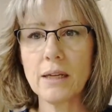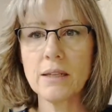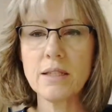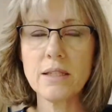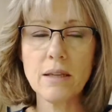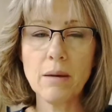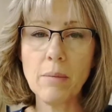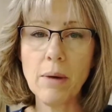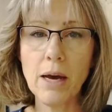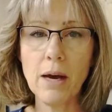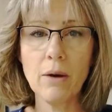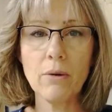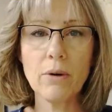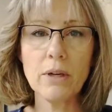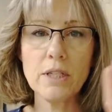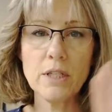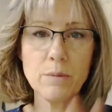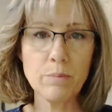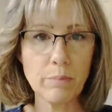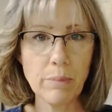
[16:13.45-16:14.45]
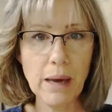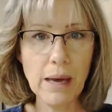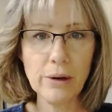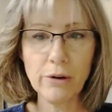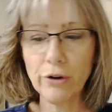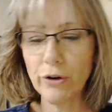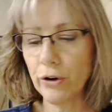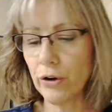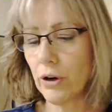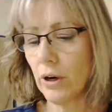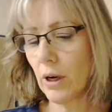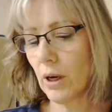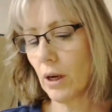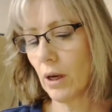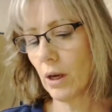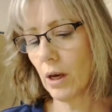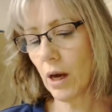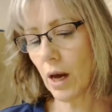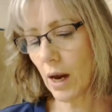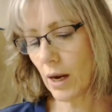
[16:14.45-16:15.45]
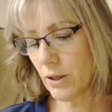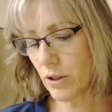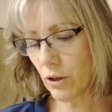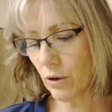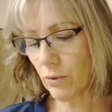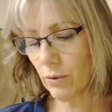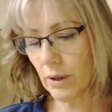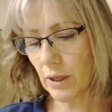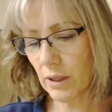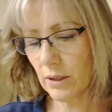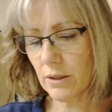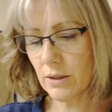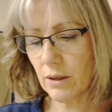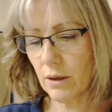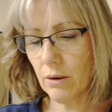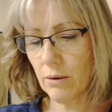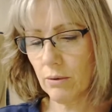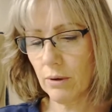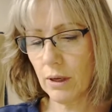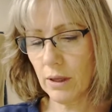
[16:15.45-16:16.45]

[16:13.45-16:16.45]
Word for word: and somehow it's better. I don't think so.